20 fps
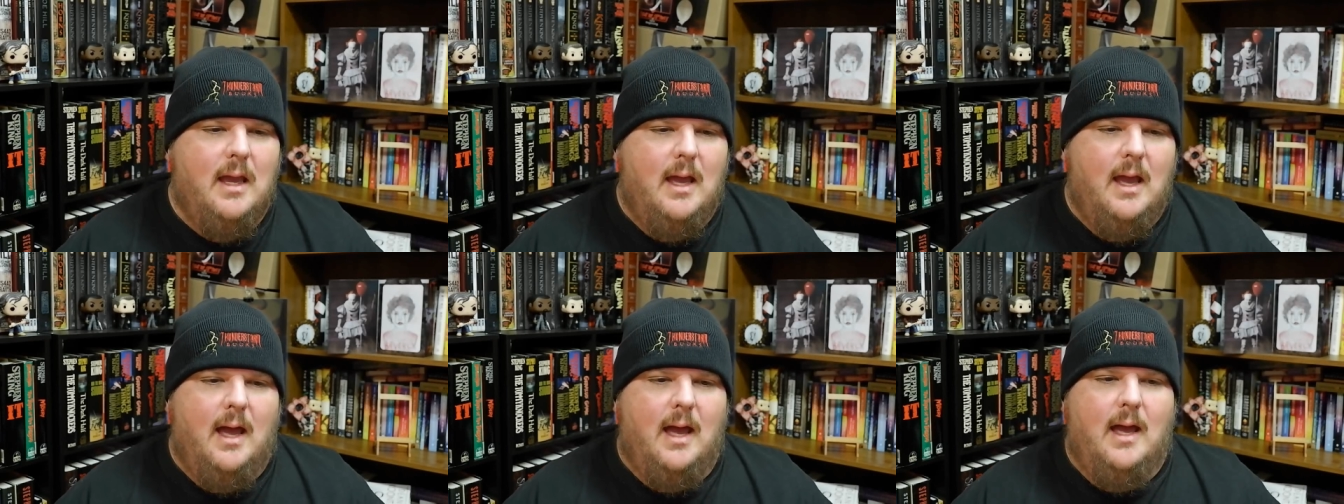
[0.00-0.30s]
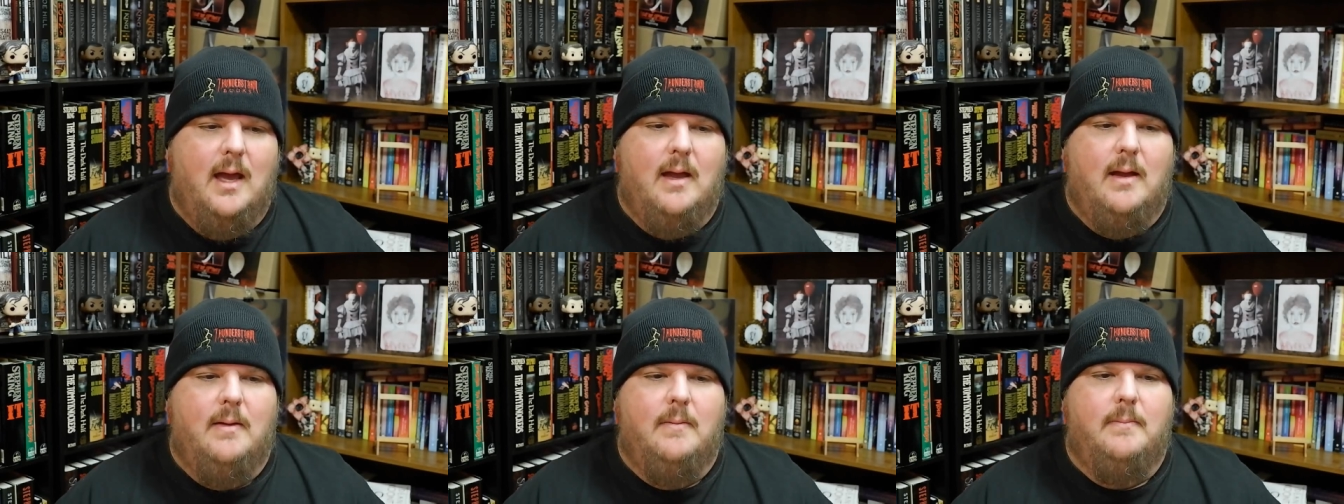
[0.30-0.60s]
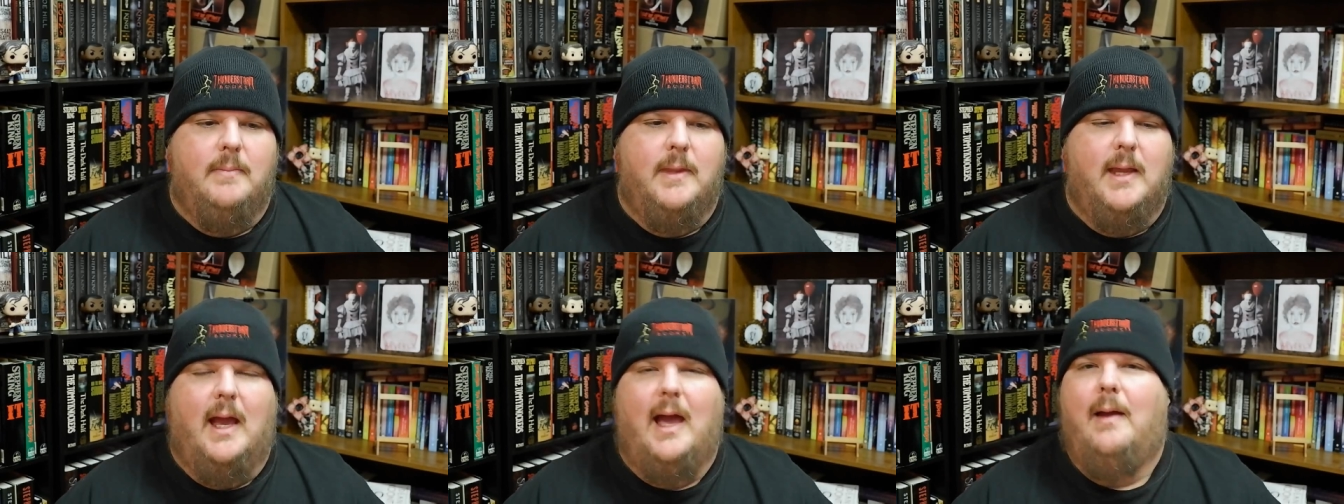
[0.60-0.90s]

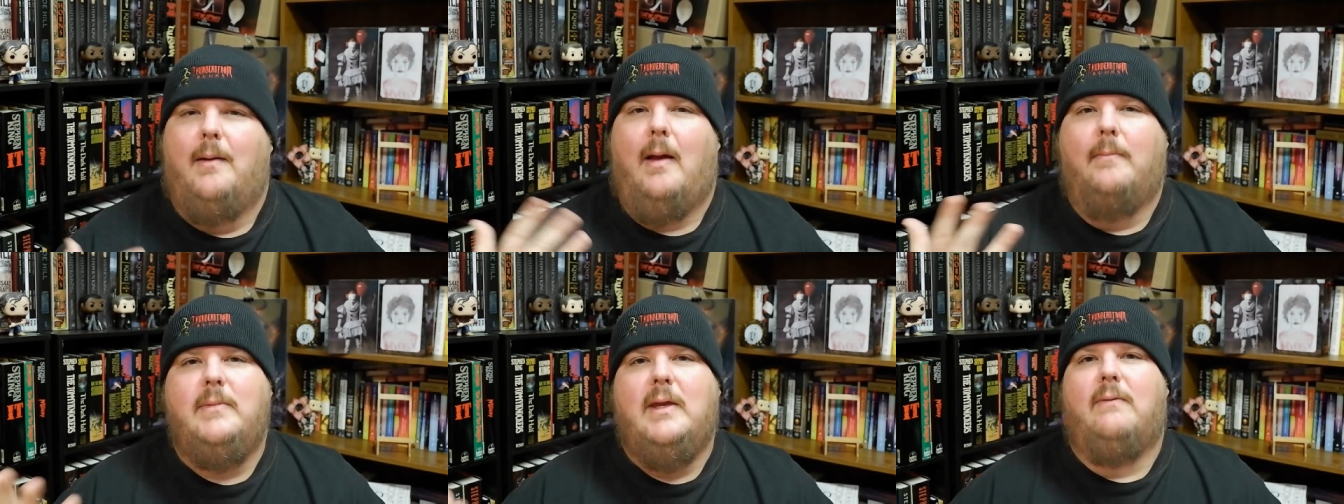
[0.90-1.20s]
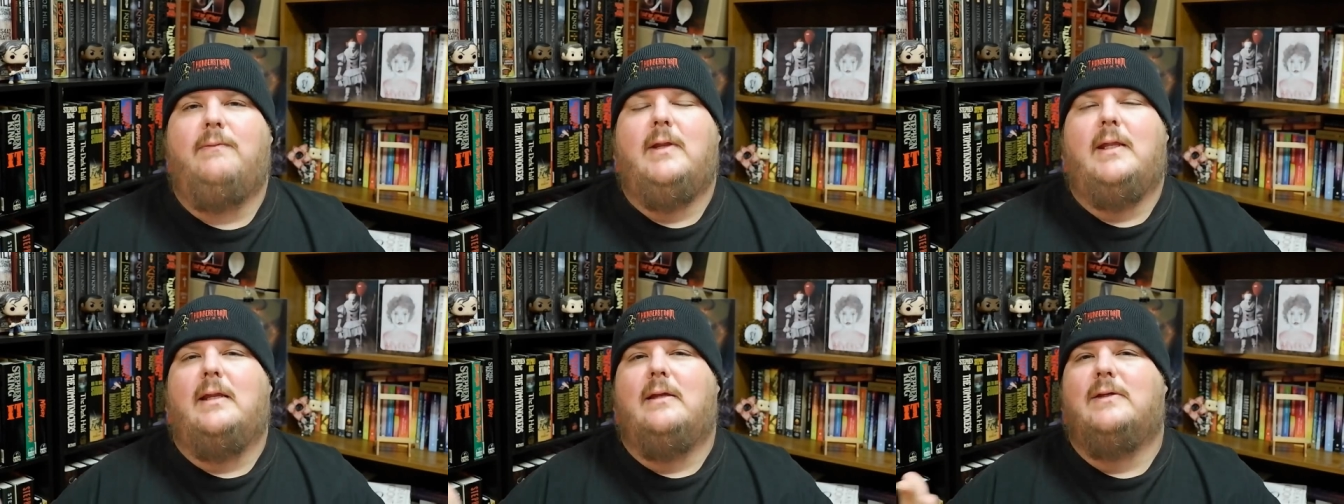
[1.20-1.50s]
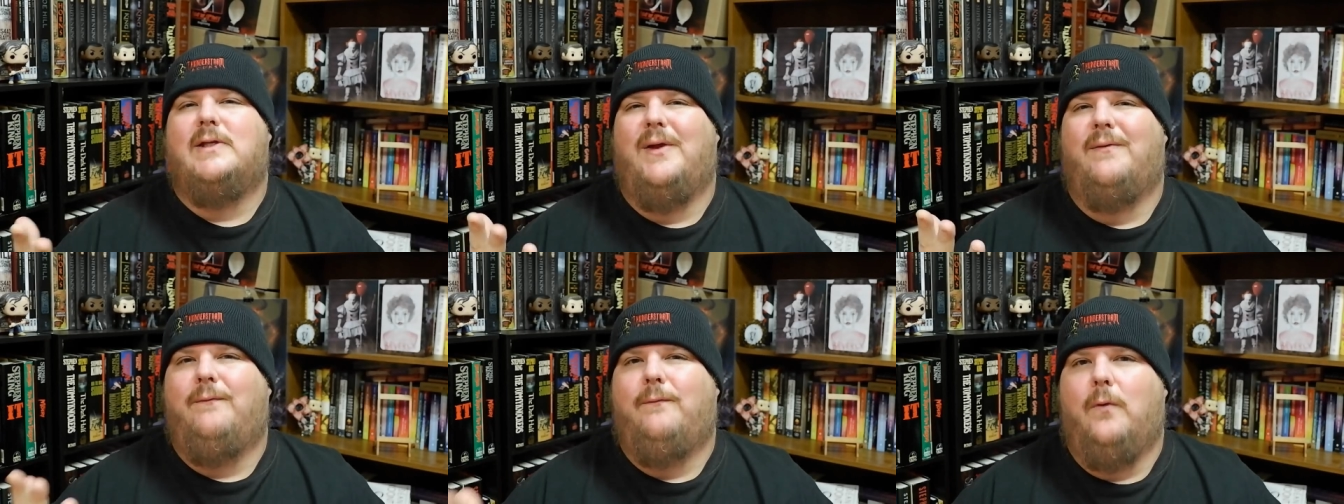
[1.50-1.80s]
Um, I, am giving
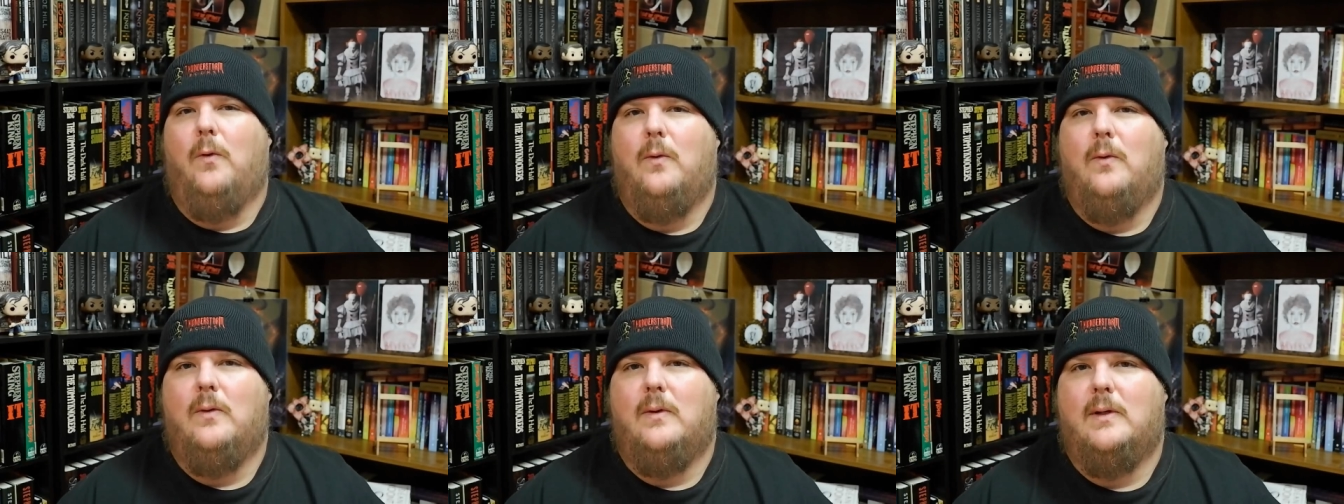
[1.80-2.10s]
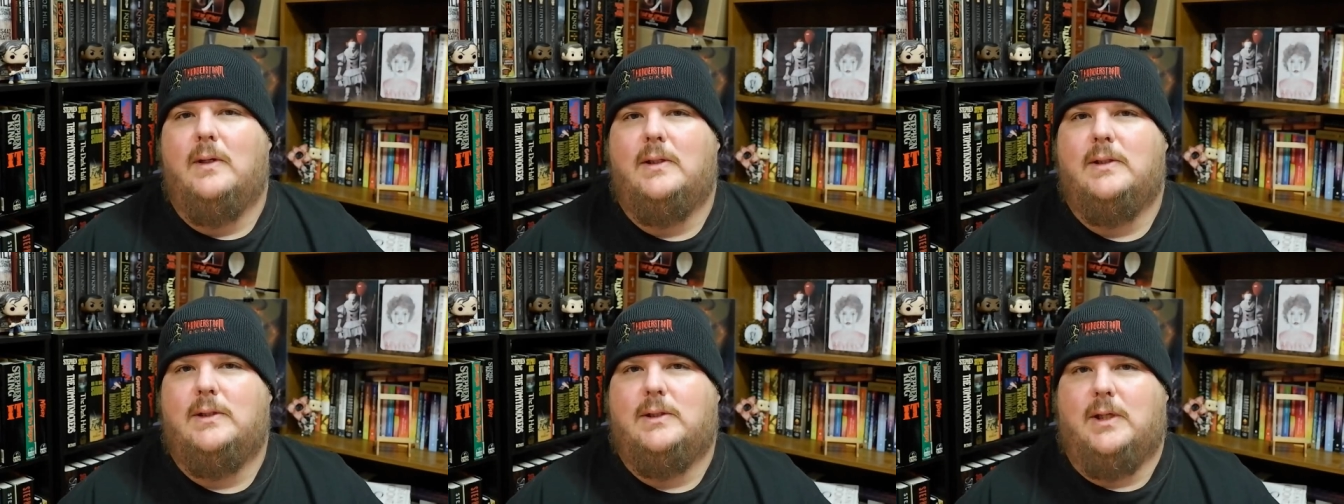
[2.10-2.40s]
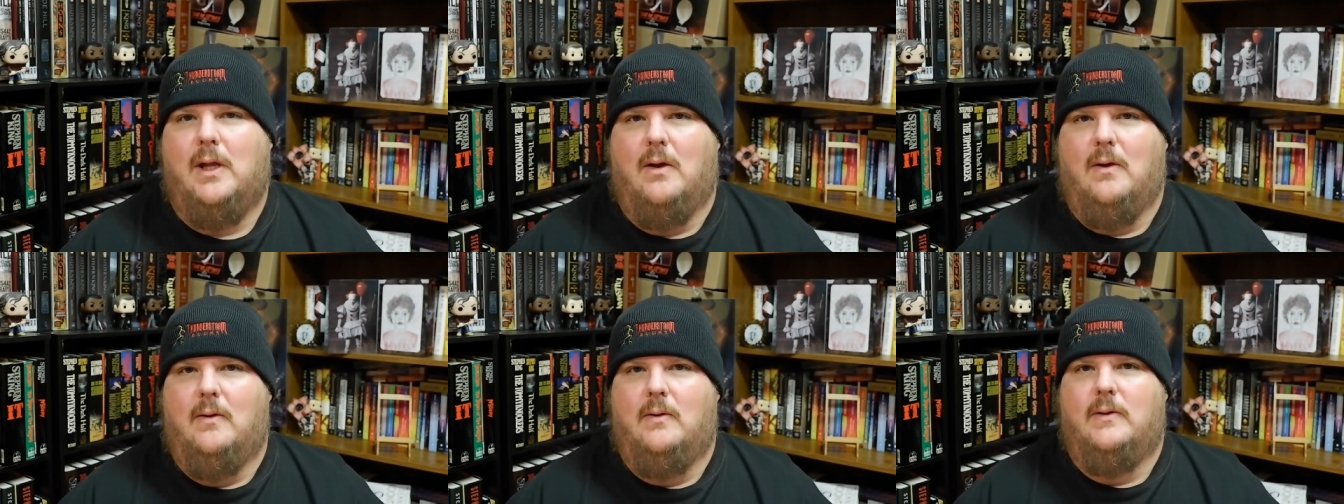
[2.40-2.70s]
this four
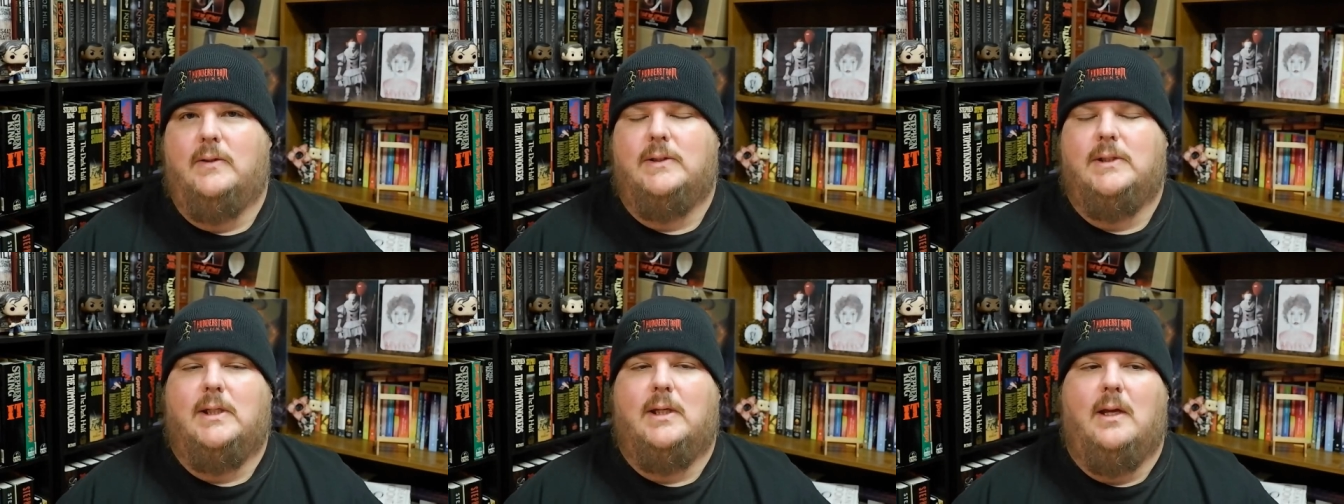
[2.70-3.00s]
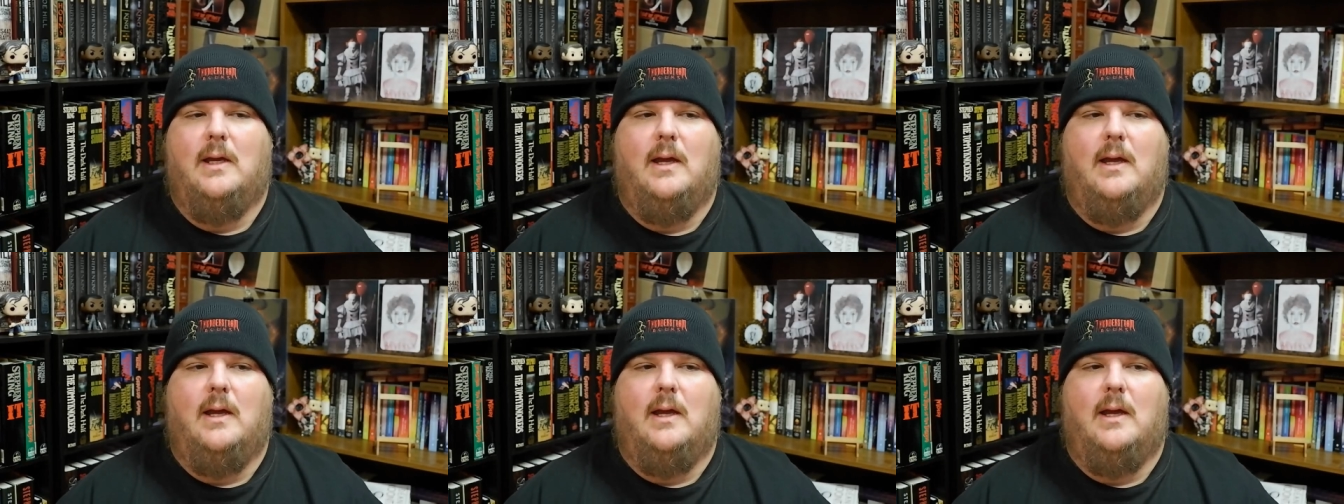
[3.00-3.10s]
stars.